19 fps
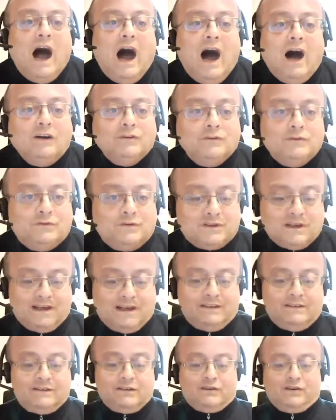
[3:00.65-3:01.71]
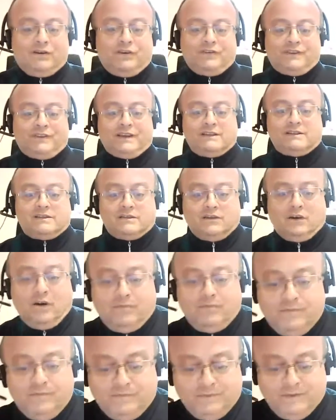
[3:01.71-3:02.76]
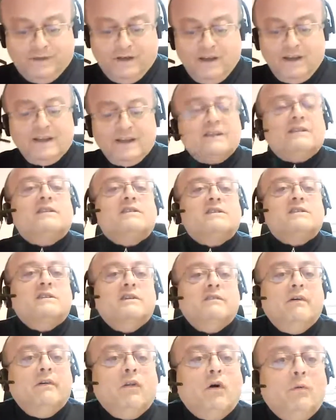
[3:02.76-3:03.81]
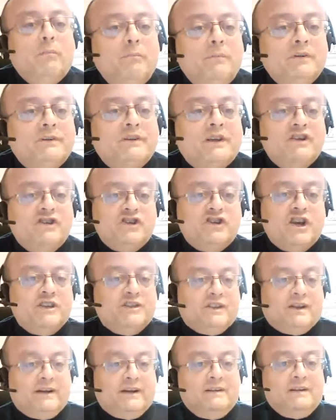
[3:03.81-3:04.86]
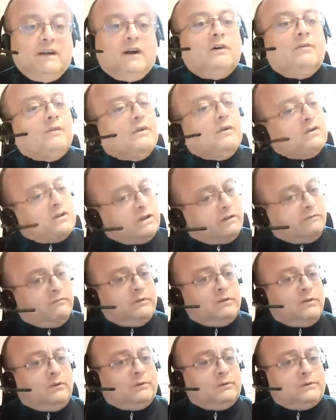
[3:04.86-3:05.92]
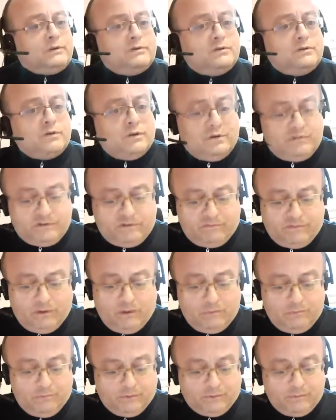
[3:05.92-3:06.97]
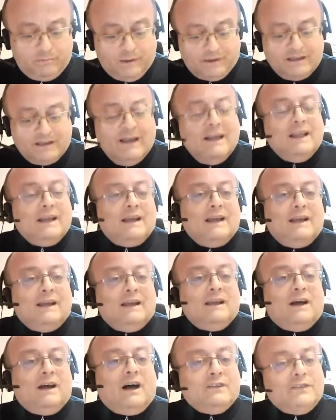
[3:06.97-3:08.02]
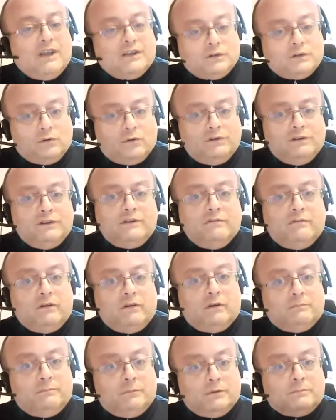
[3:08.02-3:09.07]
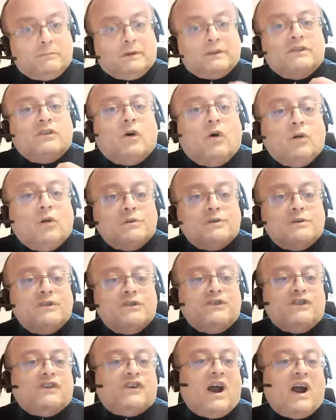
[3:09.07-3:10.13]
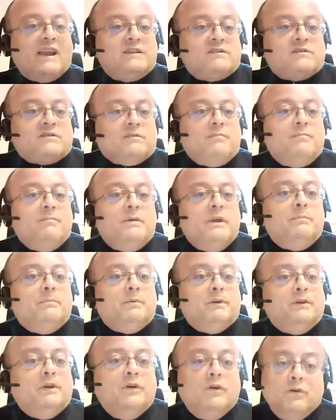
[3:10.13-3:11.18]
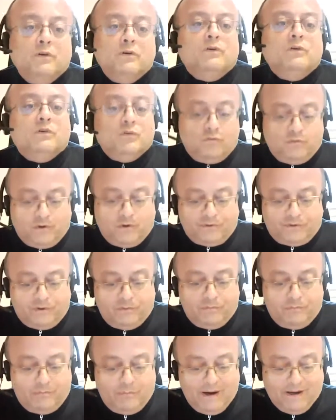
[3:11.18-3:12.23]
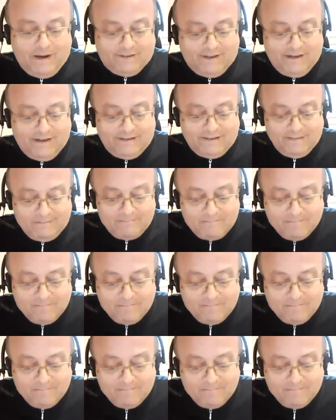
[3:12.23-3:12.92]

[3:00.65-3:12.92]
outside the context of this development agenda. Of course, it will also serve development, but not only development, but also the rights of people who want to migrate.